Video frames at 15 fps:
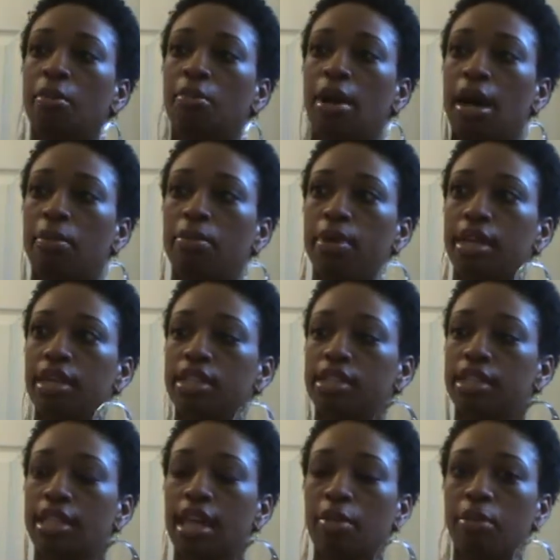my
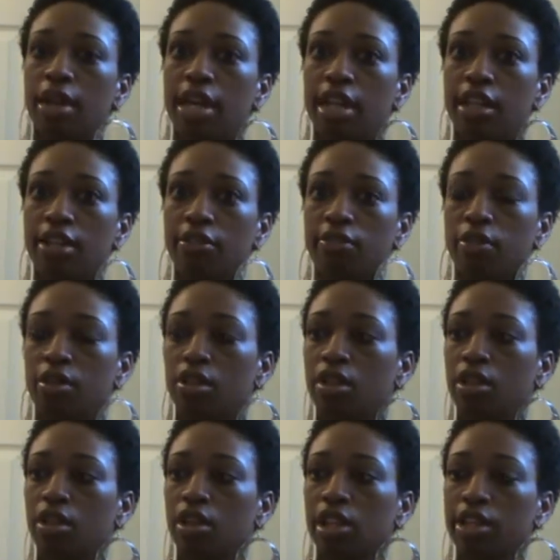mix that I made of
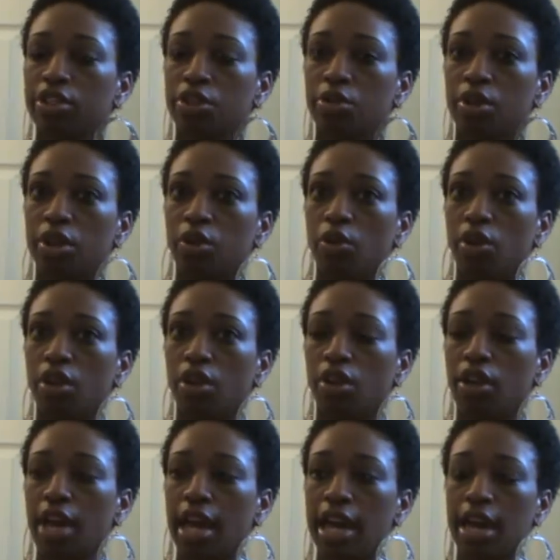glycerin
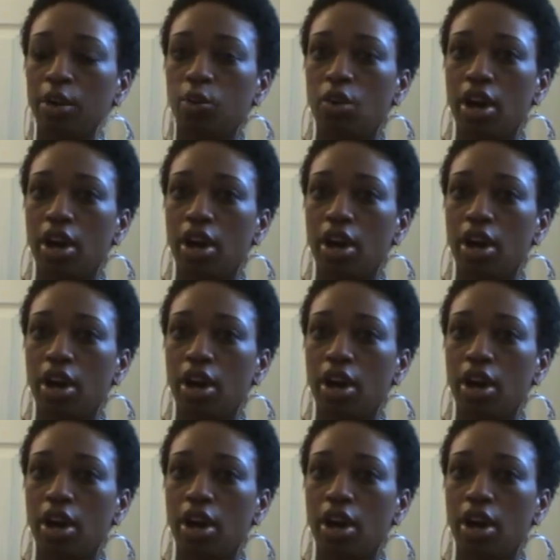oil and